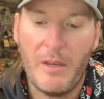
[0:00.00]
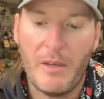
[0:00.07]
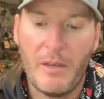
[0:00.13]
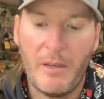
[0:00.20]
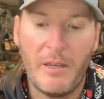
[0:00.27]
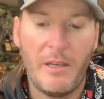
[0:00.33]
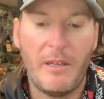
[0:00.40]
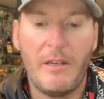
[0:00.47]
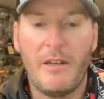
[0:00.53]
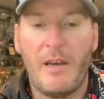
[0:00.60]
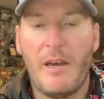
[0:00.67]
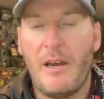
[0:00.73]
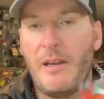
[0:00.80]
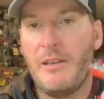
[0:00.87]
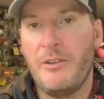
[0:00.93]
And,
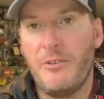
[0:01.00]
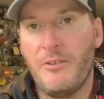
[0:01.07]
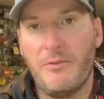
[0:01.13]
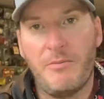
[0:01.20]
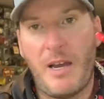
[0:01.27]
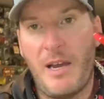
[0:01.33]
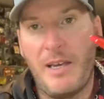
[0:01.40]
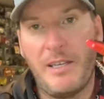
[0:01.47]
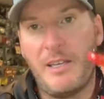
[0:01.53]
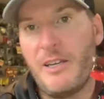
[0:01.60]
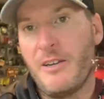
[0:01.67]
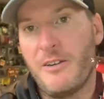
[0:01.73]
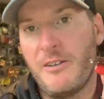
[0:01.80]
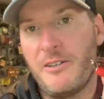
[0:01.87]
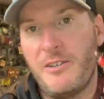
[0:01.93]
you know, I
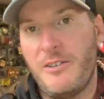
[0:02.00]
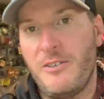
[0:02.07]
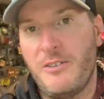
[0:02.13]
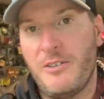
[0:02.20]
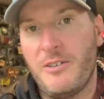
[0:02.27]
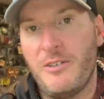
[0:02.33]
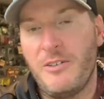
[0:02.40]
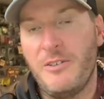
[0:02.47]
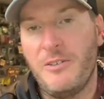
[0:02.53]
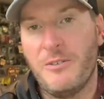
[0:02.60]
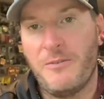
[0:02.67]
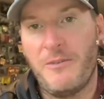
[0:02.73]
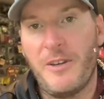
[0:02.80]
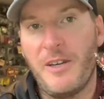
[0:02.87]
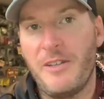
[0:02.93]
guarantee you,
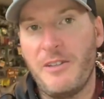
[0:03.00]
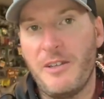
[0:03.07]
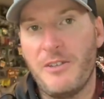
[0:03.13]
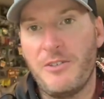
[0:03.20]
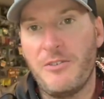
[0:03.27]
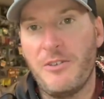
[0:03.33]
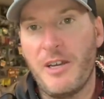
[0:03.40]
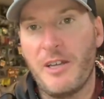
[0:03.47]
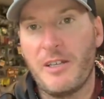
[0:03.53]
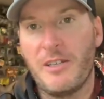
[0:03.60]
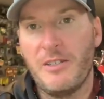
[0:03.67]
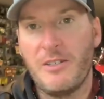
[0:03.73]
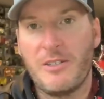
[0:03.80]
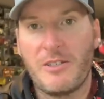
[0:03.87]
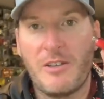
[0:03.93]
you'll find that you're not
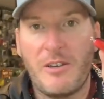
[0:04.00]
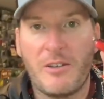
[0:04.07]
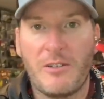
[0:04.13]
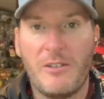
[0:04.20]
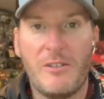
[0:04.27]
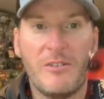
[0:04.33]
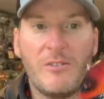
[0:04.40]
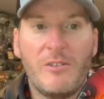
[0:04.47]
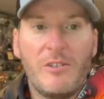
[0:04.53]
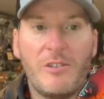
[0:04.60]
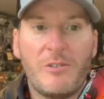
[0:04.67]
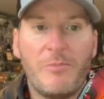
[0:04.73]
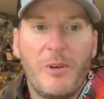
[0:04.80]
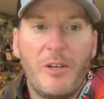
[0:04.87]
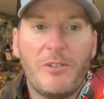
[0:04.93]
getting stuck nearly
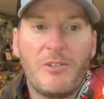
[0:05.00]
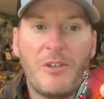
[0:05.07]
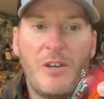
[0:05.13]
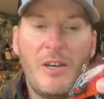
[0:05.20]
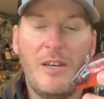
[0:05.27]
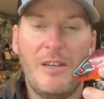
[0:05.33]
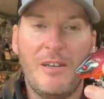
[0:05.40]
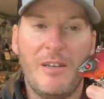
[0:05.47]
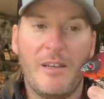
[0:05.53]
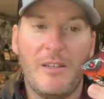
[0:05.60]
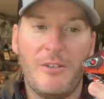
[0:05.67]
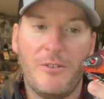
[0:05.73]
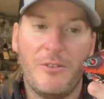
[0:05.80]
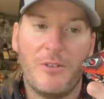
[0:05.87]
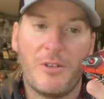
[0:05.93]
as much
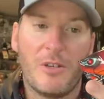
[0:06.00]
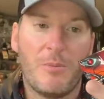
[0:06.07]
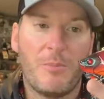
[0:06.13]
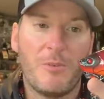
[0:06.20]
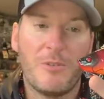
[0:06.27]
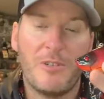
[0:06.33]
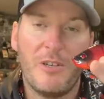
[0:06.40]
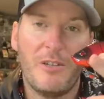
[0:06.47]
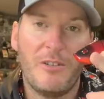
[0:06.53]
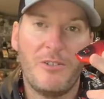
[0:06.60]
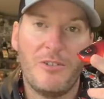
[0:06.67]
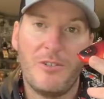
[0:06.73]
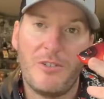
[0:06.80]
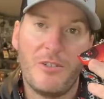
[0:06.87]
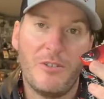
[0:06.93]
and your hookup
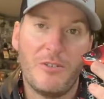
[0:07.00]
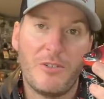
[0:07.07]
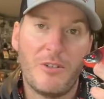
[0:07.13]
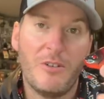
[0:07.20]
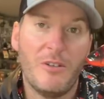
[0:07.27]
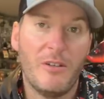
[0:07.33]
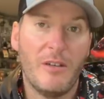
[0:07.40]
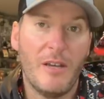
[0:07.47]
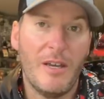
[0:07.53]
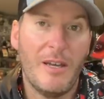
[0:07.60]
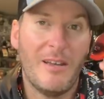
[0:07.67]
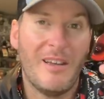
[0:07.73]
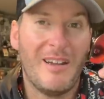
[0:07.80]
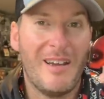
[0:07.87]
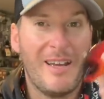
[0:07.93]
percentage is still as good.
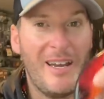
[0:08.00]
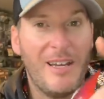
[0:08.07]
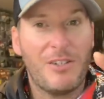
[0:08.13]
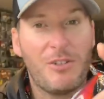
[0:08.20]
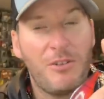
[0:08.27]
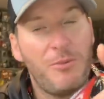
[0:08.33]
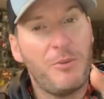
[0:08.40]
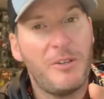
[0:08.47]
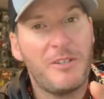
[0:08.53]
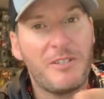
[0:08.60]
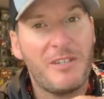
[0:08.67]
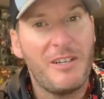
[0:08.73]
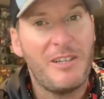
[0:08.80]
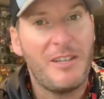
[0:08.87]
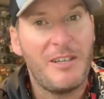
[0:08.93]
And I actually want to
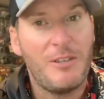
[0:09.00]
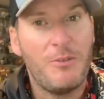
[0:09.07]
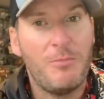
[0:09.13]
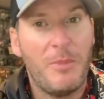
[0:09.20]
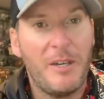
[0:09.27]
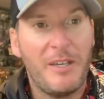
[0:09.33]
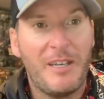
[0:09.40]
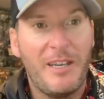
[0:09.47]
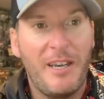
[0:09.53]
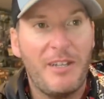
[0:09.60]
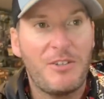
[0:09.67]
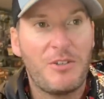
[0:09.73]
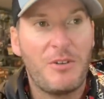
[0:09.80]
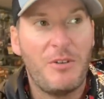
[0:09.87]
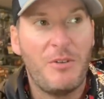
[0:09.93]
say that you might
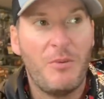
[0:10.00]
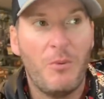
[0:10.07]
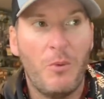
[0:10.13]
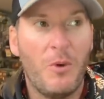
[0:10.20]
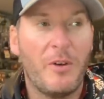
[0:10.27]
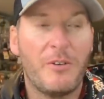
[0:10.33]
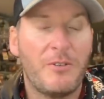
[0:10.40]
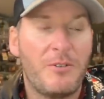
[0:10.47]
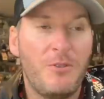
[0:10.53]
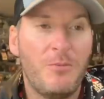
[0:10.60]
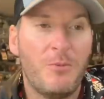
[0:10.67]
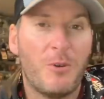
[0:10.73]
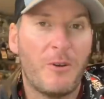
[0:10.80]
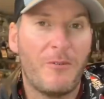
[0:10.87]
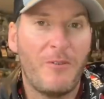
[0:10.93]
catch one or two
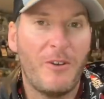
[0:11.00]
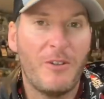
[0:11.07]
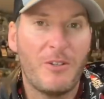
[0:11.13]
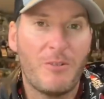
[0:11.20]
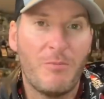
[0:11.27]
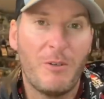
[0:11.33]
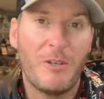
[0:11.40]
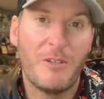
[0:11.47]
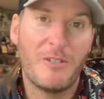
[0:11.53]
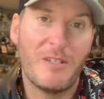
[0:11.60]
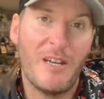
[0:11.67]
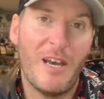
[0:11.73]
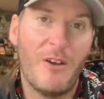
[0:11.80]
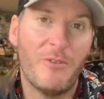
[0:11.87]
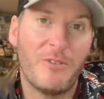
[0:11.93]
more fish because
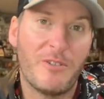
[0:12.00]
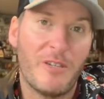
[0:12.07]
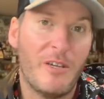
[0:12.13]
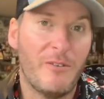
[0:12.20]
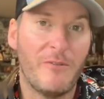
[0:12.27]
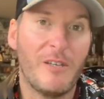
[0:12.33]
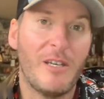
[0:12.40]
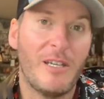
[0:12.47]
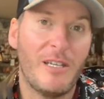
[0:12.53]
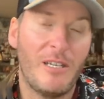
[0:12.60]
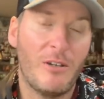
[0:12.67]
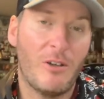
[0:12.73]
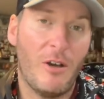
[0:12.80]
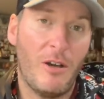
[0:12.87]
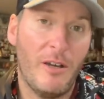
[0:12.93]
now instead of
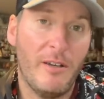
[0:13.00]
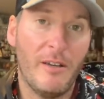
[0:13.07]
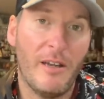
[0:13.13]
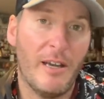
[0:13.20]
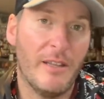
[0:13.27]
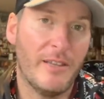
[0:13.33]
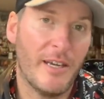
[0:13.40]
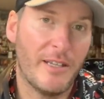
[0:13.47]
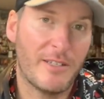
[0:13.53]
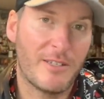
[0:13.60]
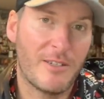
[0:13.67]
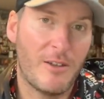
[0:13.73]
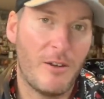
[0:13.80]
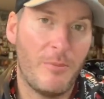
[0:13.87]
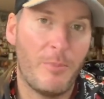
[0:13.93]
getting caught on that
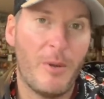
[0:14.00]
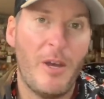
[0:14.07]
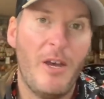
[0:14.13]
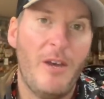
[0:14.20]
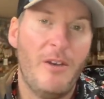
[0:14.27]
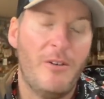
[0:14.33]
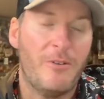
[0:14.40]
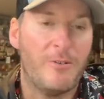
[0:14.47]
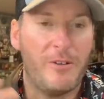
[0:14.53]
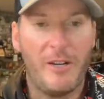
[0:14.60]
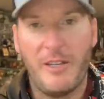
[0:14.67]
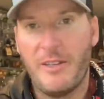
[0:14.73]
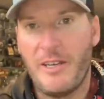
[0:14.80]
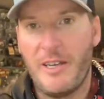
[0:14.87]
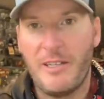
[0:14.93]
stump or
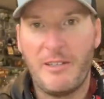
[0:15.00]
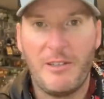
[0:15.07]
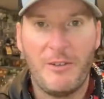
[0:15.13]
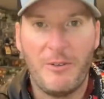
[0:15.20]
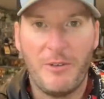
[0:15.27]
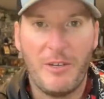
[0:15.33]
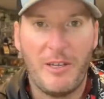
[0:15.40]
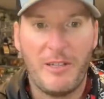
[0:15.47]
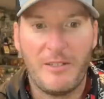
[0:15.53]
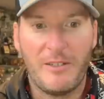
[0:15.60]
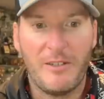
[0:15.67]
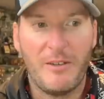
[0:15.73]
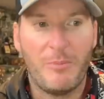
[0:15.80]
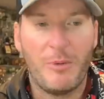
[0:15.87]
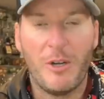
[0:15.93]
on that, you know, that
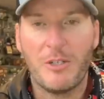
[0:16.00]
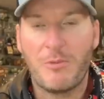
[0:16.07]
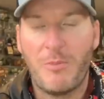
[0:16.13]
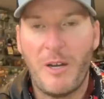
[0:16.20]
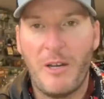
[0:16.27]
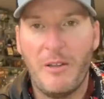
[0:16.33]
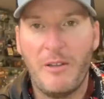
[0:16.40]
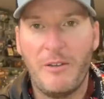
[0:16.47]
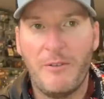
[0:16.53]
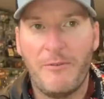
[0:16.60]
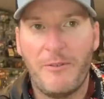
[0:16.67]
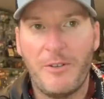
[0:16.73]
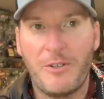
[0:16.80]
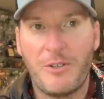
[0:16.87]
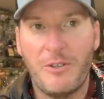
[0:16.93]
uh, brush pile that you're
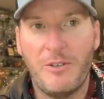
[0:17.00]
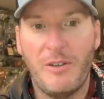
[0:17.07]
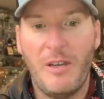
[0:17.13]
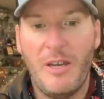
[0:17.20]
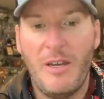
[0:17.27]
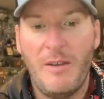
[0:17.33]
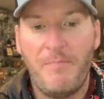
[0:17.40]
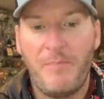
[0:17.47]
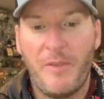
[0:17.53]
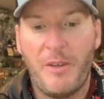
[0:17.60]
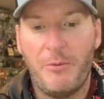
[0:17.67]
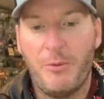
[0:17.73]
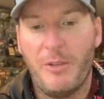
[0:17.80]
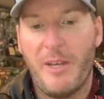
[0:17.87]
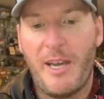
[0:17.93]
fishing,
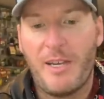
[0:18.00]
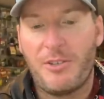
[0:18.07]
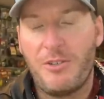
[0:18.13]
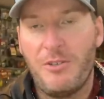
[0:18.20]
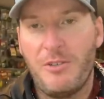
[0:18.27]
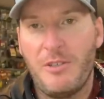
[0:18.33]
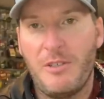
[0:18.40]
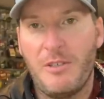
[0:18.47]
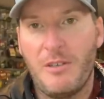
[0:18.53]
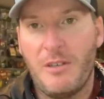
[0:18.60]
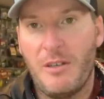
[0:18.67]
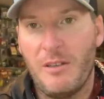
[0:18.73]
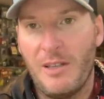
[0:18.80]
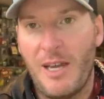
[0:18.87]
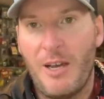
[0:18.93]
it will actually
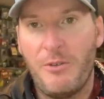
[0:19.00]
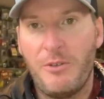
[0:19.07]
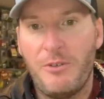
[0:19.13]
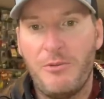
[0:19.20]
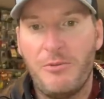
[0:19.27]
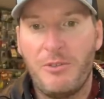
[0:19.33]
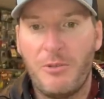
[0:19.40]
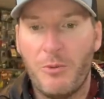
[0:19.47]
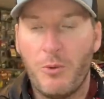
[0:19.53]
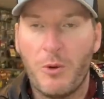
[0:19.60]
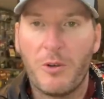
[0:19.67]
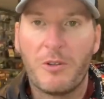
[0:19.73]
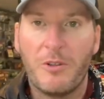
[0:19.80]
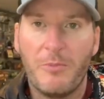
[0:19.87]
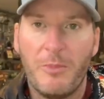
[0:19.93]
allow you to
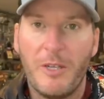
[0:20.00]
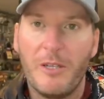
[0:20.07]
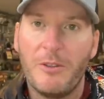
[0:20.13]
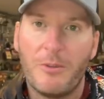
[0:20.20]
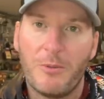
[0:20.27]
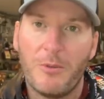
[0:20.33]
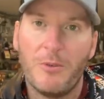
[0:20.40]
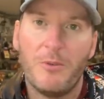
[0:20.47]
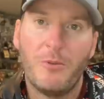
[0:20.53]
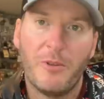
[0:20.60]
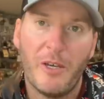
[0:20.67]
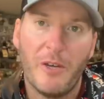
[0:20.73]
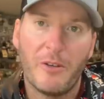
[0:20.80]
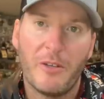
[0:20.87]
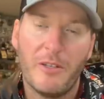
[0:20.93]
work the bait through
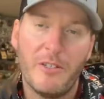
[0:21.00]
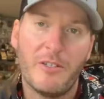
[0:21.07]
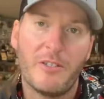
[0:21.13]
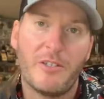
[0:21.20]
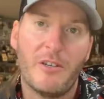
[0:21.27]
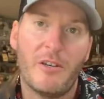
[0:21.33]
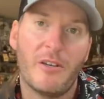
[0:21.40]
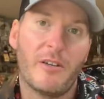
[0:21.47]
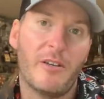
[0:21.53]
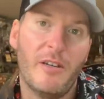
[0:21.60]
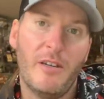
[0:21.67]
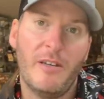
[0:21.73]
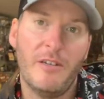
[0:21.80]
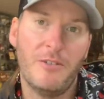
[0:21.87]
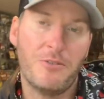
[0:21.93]
without getting stuck
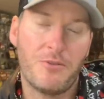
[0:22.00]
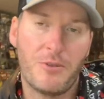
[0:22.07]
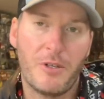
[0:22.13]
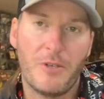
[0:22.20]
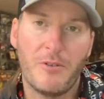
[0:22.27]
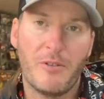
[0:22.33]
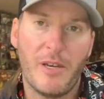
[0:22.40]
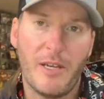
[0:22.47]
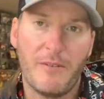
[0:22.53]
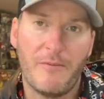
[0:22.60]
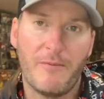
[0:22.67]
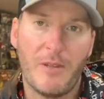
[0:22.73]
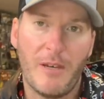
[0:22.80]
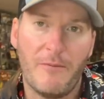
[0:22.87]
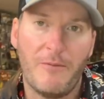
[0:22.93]
and trigger that,
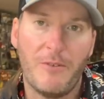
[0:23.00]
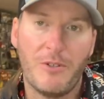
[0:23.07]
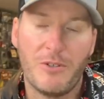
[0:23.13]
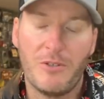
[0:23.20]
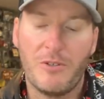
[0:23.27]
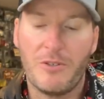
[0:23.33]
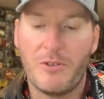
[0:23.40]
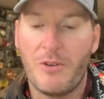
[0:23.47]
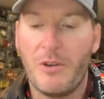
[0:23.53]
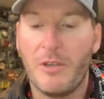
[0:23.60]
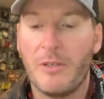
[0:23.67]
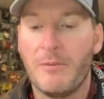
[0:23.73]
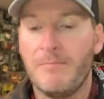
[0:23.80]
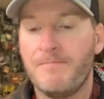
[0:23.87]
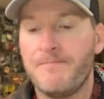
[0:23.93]
that fish to strike.